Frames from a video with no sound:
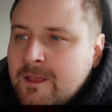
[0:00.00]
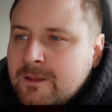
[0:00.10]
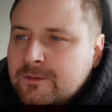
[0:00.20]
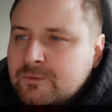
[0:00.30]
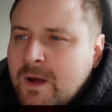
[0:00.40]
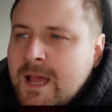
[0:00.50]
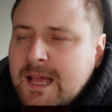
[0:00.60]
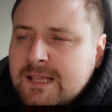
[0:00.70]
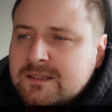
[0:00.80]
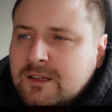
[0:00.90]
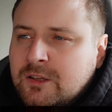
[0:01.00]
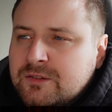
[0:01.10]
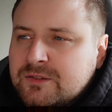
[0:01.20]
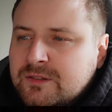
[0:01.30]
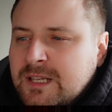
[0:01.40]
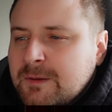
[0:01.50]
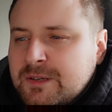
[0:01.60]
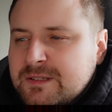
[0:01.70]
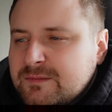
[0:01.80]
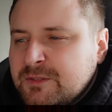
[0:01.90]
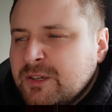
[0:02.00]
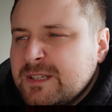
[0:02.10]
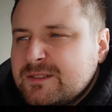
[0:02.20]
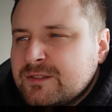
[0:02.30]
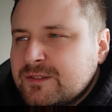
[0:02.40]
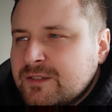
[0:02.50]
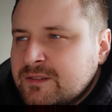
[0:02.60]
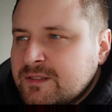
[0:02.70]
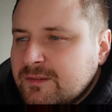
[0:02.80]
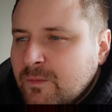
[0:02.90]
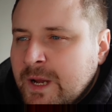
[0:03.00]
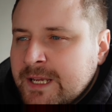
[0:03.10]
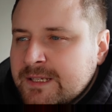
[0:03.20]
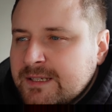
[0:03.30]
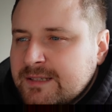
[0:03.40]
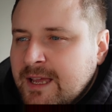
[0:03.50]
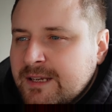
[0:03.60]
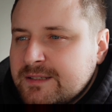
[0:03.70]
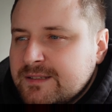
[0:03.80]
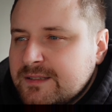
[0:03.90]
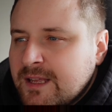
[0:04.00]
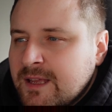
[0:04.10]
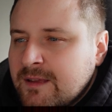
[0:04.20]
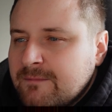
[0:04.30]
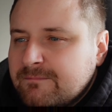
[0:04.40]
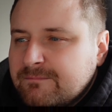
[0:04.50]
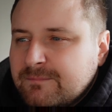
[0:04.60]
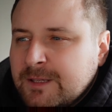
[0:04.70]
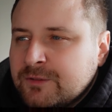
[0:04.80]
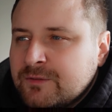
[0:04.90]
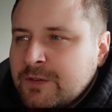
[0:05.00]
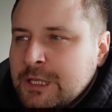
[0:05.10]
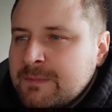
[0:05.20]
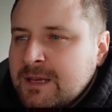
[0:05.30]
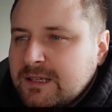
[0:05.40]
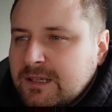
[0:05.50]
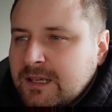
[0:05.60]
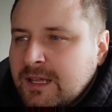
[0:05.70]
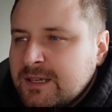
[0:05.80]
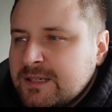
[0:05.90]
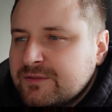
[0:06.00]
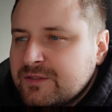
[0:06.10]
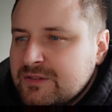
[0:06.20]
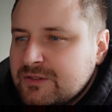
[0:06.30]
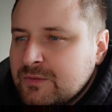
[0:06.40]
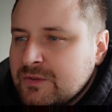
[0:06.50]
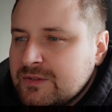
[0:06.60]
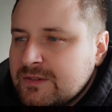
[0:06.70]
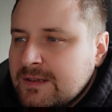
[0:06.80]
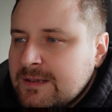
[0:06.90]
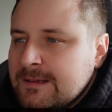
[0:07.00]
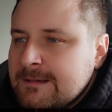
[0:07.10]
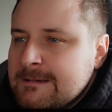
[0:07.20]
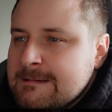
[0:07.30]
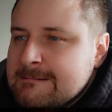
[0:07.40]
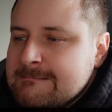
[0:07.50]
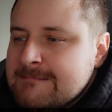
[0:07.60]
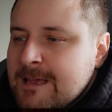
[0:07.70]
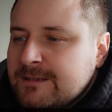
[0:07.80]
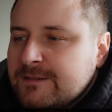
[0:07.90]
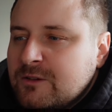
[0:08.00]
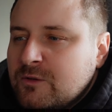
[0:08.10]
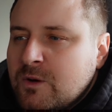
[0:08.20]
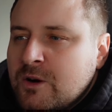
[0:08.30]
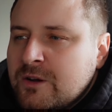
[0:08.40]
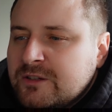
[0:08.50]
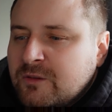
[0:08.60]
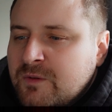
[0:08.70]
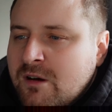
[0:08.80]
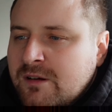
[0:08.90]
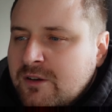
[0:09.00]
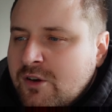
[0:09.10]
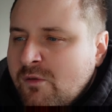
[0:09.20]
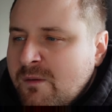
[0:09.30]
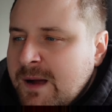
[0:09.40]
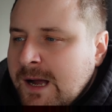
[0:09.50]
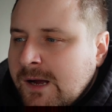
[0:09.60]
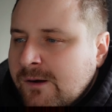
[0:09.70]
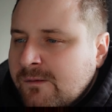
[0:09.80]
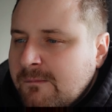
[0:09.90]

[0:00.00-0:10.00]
So why has Alonso... we don't need to touch on why he decided to stay. It doesn't really make any difference to us. There's his quotes that we already know about.